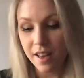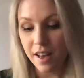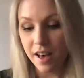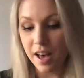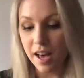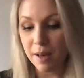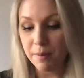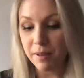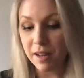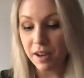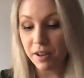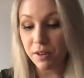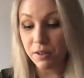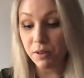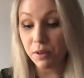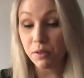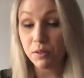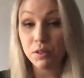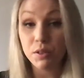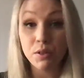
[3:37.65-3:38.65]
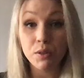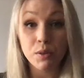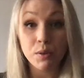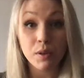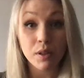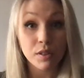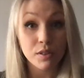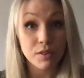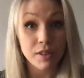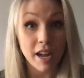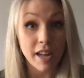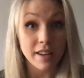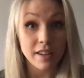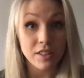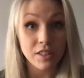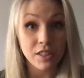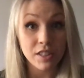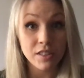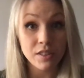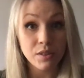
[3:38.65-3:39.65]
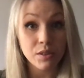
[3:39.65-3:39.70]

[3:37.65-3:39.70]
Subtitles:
Now you know 2 strategies.